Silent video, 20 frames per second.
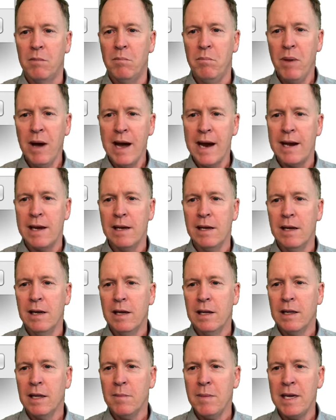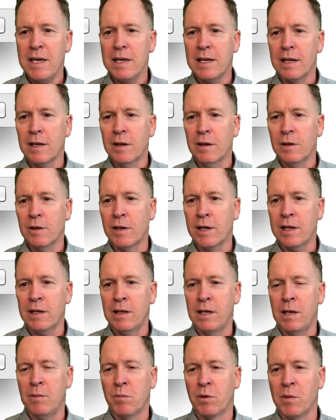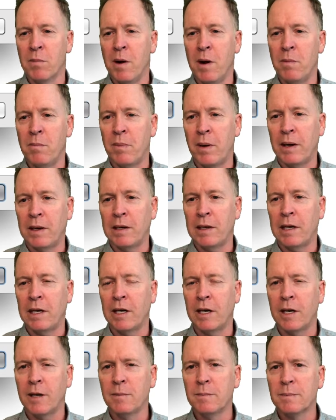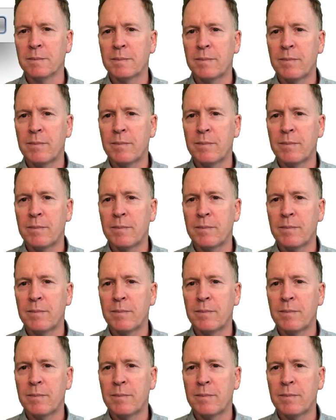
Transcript: But let me click the promote button here.